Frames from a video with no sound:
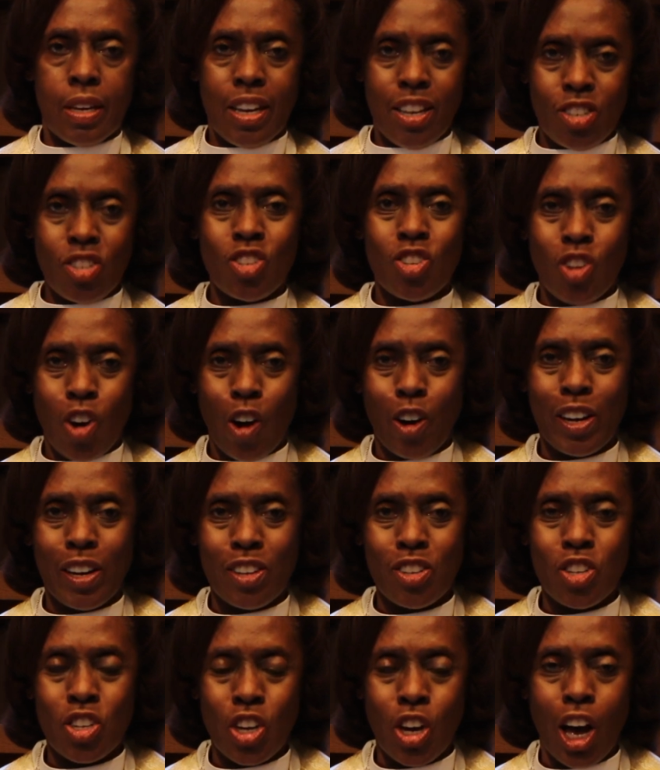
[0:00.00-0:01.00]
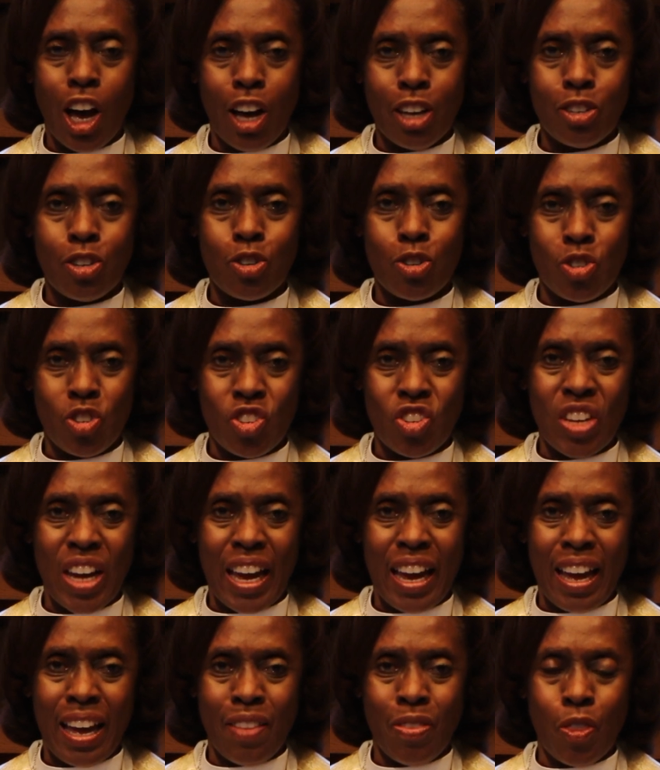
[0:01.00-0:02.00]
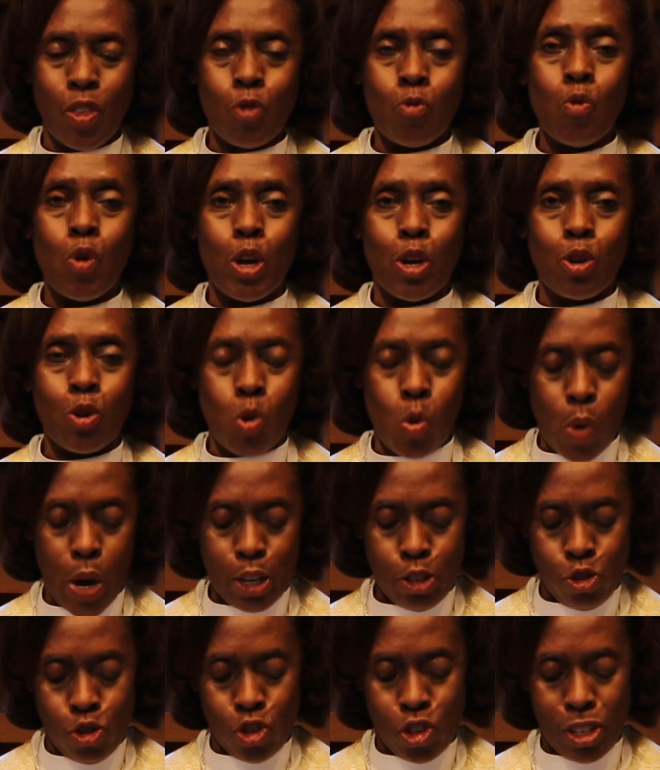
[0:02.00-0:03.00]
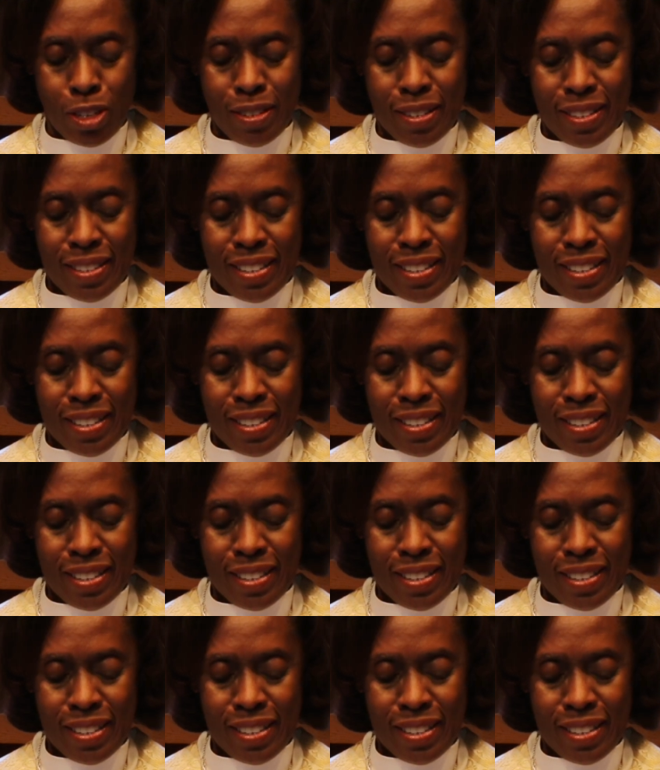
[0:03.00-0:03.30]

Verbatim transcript: He's starting to understand the real question.